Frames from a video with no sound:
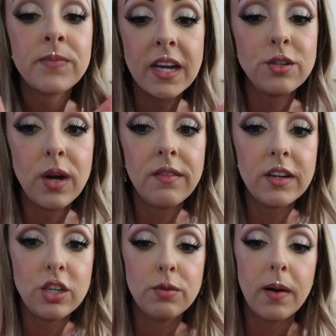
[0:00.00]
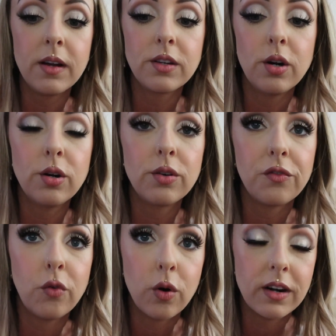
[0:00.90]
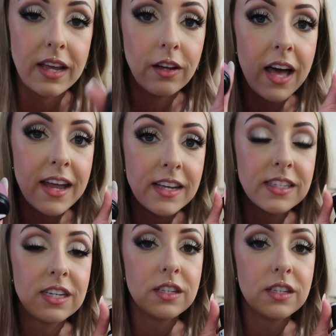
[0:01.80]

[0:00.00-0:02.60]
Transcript: I do have a coupon code for Nail Addict.